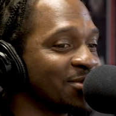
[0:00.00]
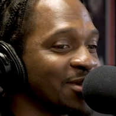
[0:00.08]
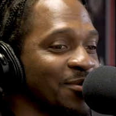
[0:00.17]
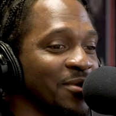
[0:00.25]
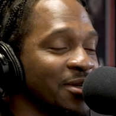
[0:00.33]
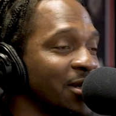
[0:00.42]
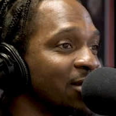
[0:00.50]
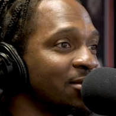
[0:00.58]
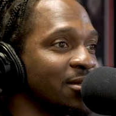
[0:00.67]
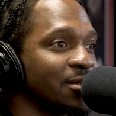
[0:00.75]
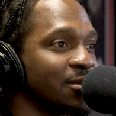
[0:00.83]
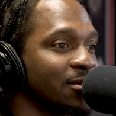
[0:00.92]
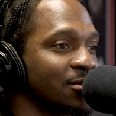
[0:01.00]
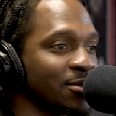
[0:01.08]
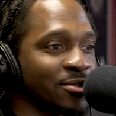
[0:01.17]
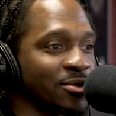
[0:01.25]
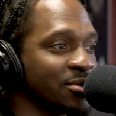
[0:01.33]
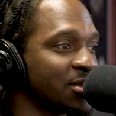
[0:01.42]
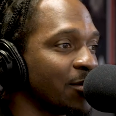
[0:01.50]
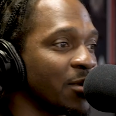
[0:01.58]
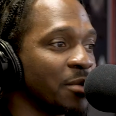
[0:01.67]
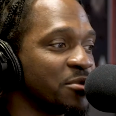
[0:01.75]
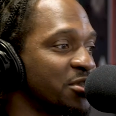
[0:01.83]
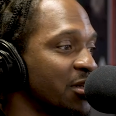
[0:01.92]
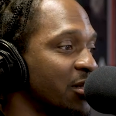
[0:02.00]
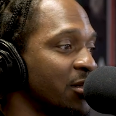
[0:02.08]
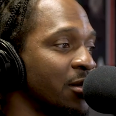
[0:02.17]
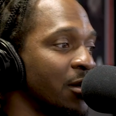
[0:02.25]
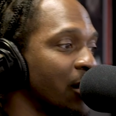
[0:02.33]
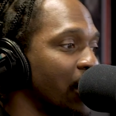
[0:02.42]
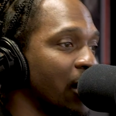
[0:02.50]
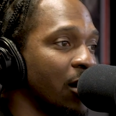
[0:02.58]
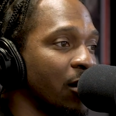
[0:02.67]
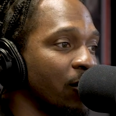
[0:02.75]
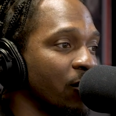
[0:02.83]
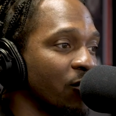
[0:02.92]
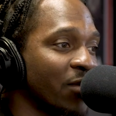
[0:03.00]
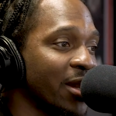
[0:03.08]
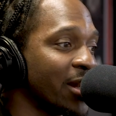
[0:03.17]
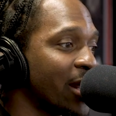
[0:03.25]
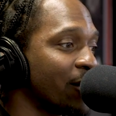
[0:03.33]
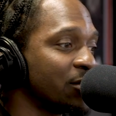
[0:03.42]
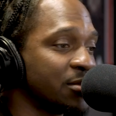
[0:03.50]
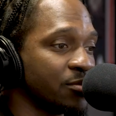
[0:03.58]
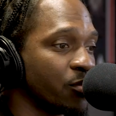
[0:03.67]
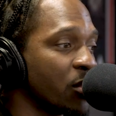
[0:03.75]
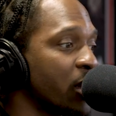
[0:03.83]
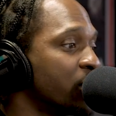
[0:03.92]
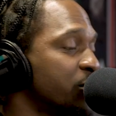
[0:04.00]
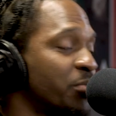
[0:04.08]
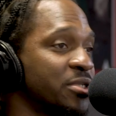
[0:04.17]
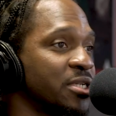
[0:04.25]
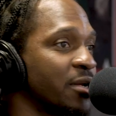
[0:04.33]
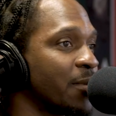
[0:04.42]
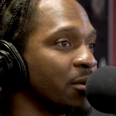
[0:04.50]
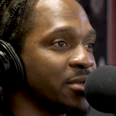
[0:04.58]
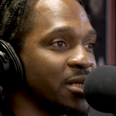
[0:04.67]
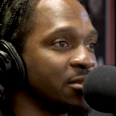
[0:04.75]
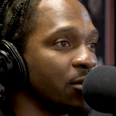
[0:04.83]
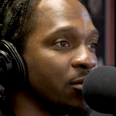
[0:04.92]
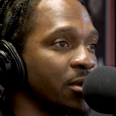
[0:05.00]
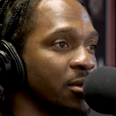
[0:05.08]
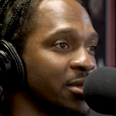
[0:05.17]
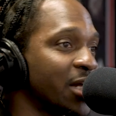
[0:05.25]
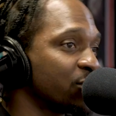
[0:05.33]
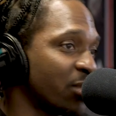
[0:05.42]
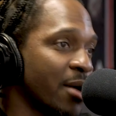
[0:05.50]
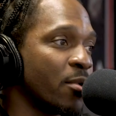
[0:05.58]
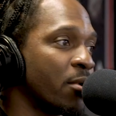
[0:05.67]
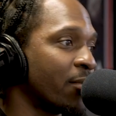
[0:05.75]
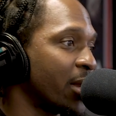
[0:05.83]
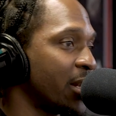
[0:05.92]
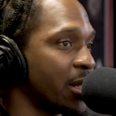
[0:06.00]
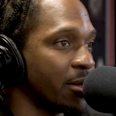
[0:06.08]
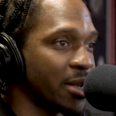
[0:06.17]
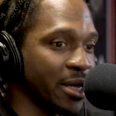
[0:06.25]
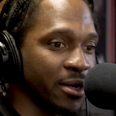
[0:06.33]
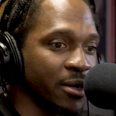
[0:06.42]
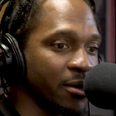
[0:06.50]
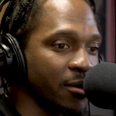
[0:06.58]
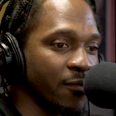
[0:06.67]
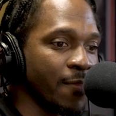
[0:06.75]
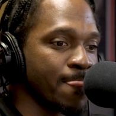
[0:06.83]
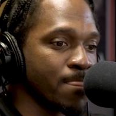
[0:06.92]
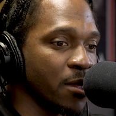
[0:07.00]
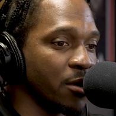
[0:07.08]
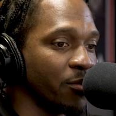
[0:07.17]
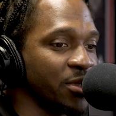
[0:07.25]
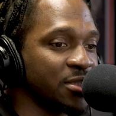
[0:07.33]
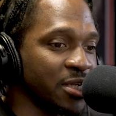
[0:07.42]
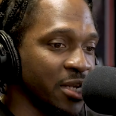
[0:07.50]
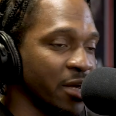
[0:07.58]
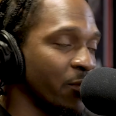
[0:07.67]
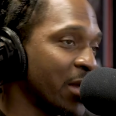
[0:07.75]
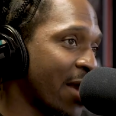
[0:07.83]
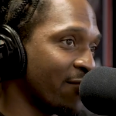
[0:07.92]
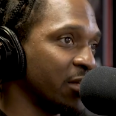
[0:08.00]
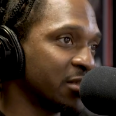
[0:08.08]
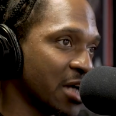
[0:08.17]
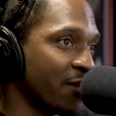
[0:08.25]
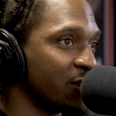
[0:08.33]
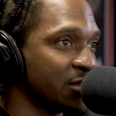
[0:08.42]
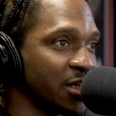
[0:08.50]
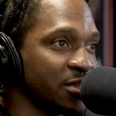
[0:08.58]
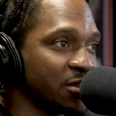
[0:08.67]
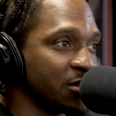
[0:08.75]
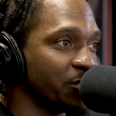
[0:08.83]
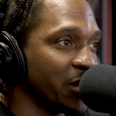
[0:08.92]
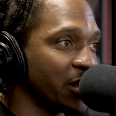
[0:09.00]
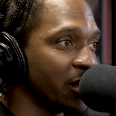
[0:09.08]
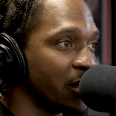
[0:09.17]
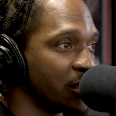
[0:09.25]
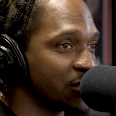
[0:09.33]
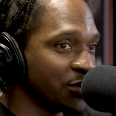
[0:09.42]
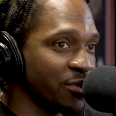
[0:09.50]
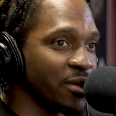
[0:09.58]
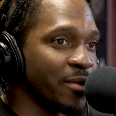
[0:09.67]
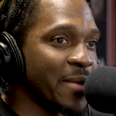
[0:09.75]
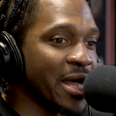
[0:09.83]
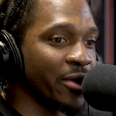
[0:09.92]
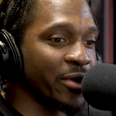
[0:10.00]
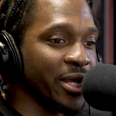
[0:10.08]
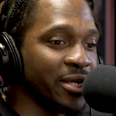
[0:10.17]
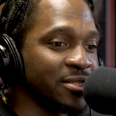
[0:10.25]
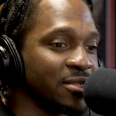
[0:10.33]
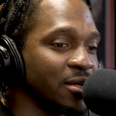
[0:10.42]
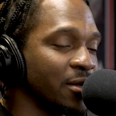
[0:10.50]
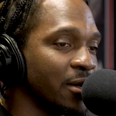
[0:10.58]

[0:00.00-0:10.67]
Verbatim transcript: summer. That's it. Surgical summer. I'm chilling. Right now it's 100% about Daytona. That's what I'm on right now. Like, you know, we sitting here, we having these conversations, but the truth of the matter is,